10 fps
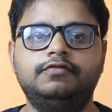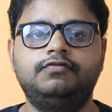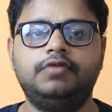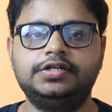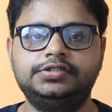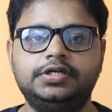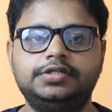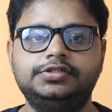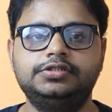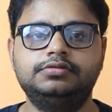fast
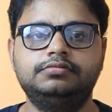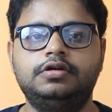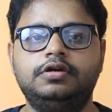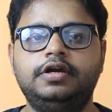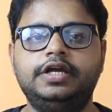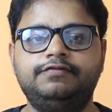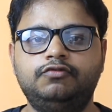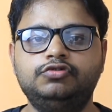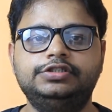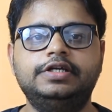charging,
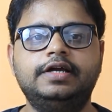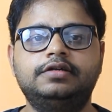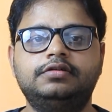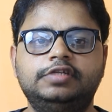headphone jack.